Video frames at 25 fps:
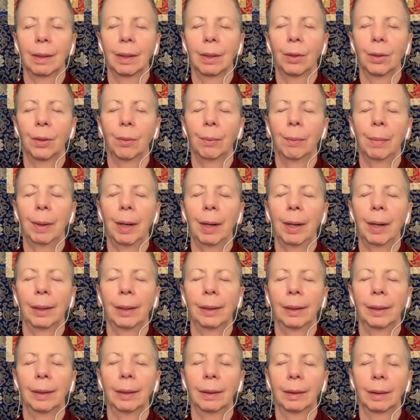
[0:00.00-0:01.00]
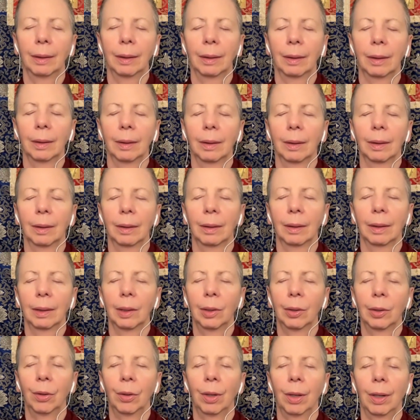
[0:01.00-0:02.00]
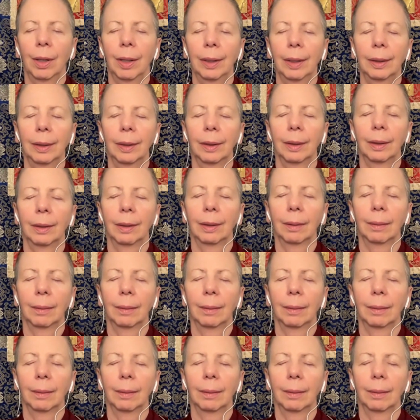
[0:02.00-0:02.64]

in your mind, in your heart.